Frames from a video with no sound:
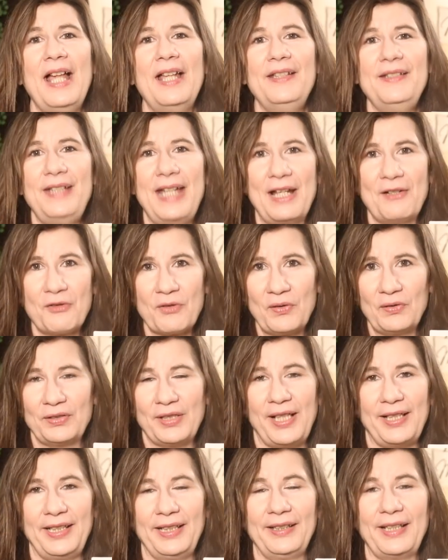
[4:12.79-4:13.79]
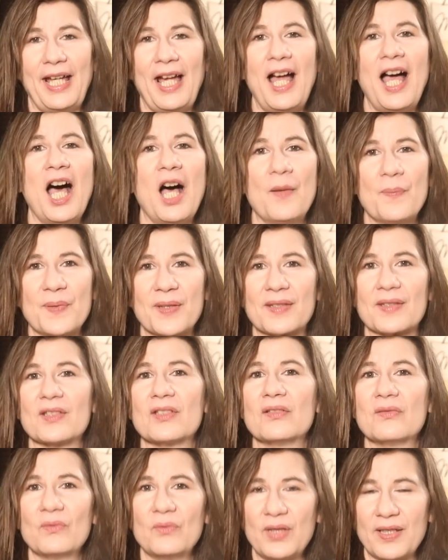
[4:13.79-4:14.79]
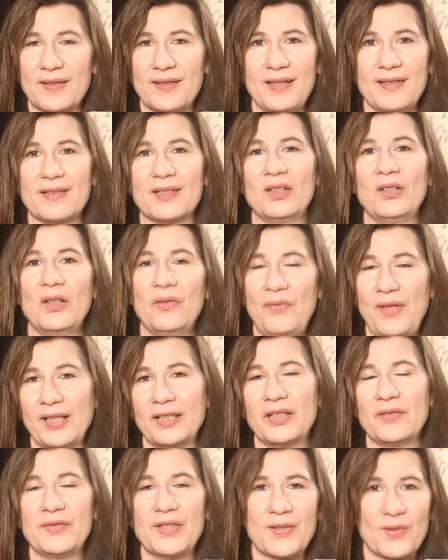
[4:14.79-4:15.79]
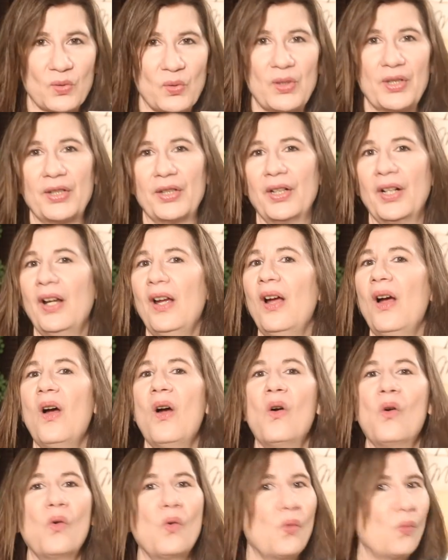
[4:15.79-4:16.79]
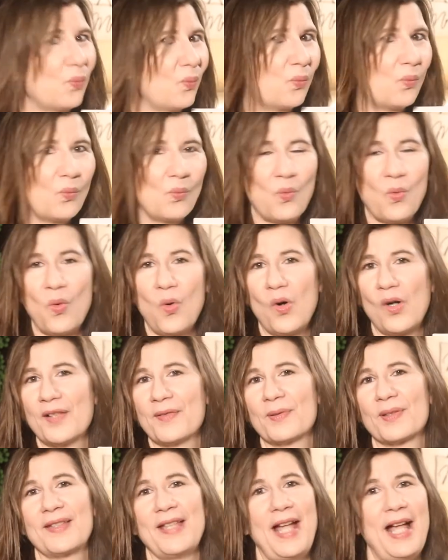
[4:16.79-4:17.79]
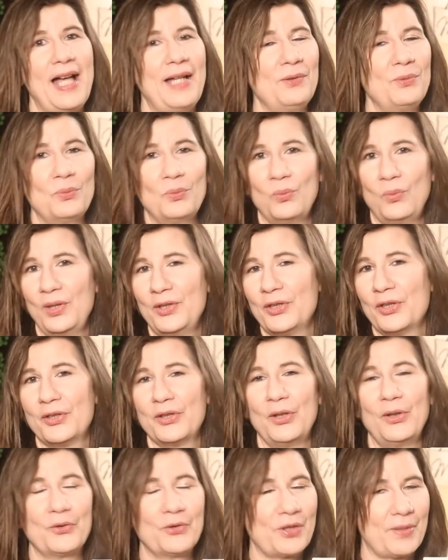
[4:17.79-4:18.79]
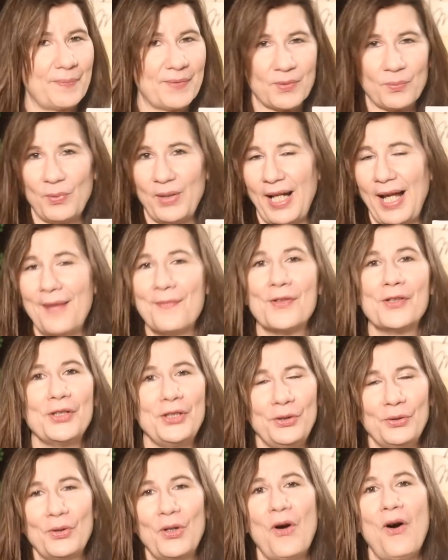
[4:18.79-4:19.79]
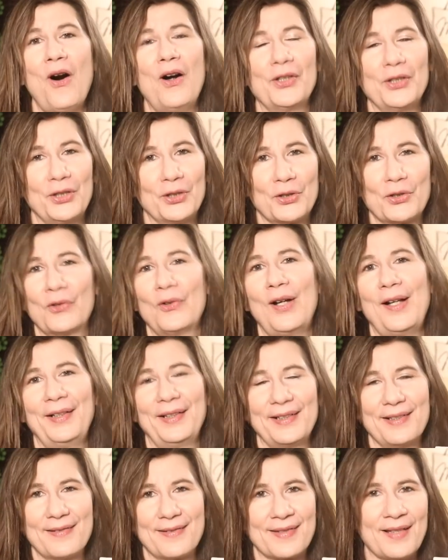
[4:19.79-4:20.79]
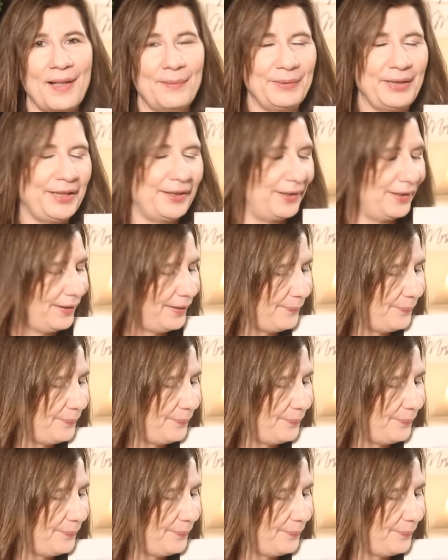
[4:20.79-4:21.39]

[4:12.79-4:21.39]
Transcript: natural lighting that helps with seasonal affective disorder or sad winter doldrums, whatever you call your chronic insomnia.